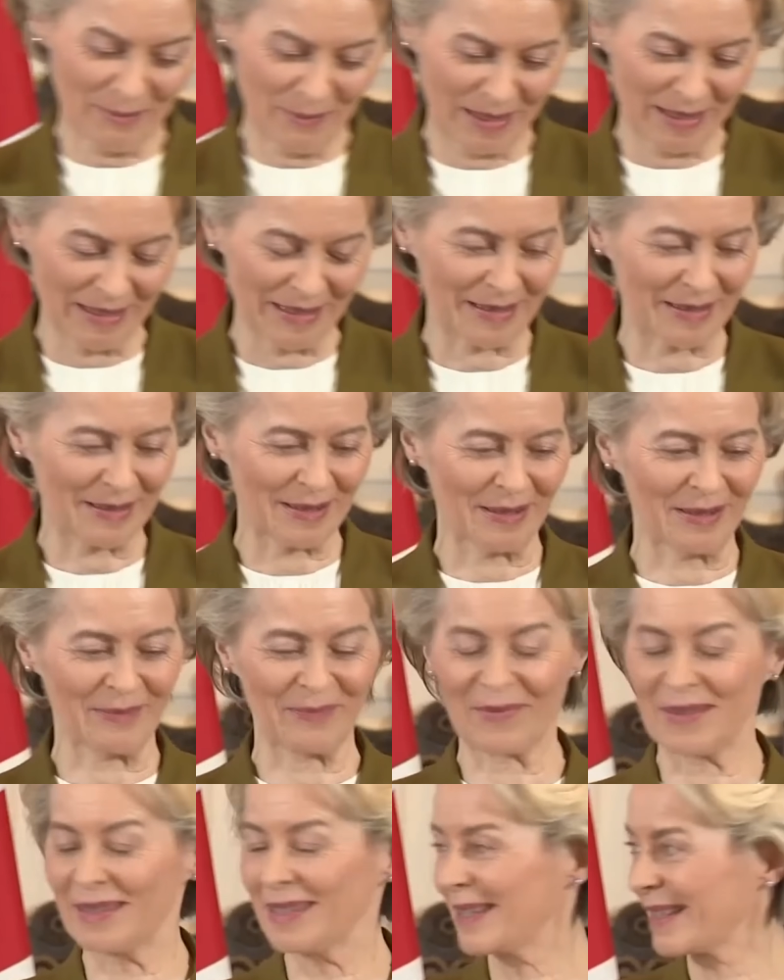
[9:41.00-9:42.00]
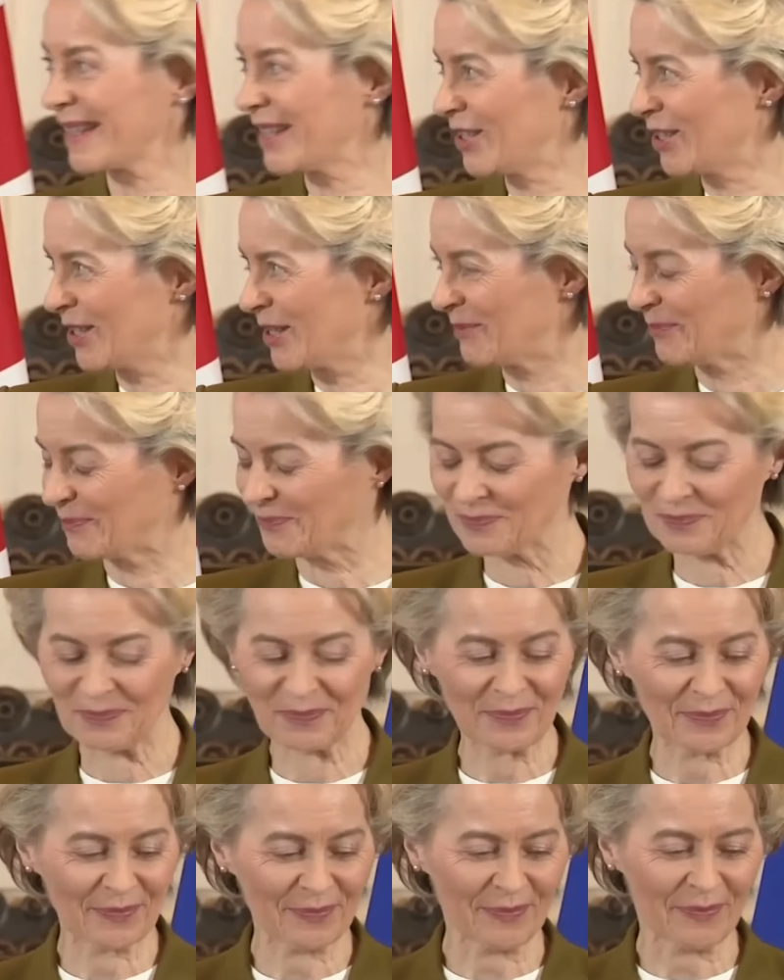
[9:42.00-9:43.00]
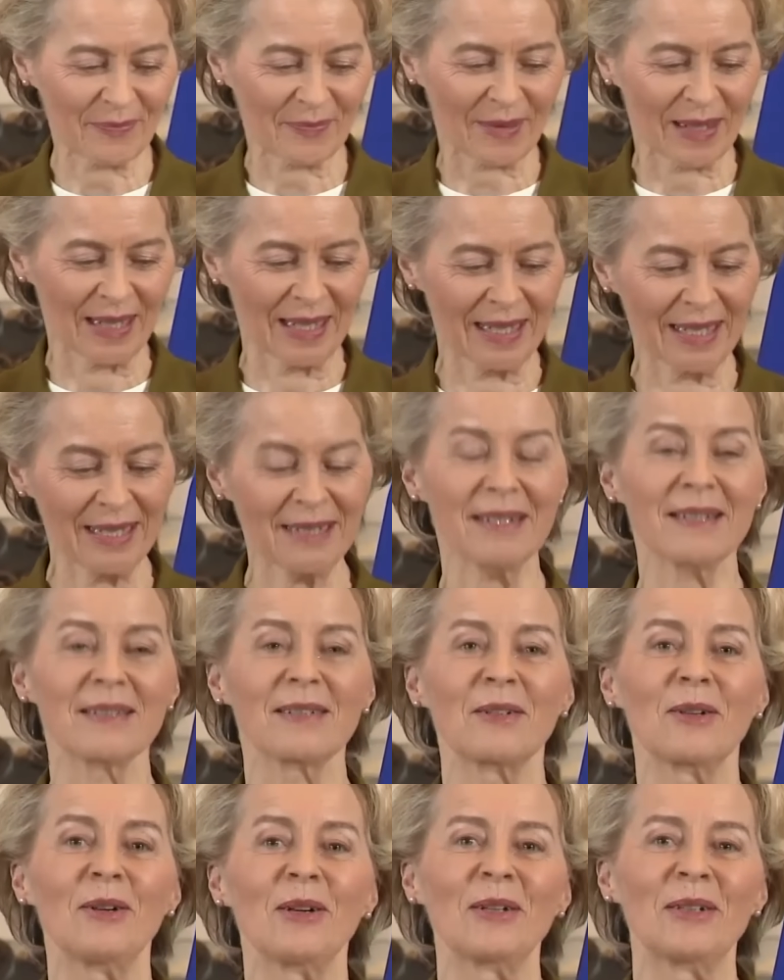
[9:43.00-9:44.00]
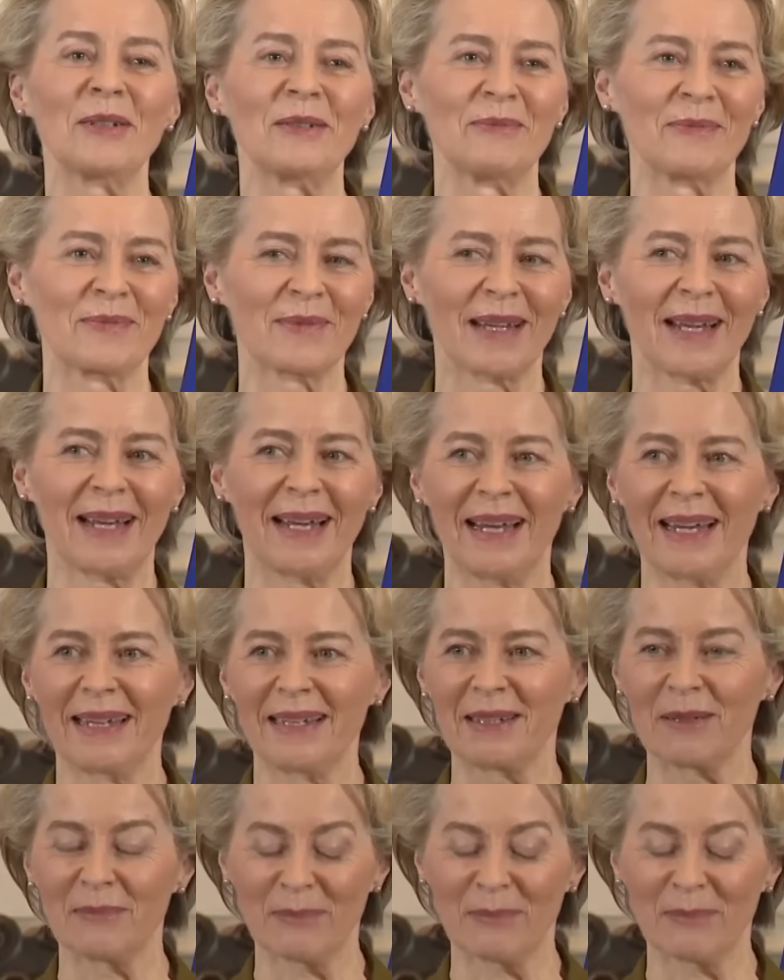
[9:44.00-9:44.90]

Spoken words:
how divided the Tories and the Union as a whole remain.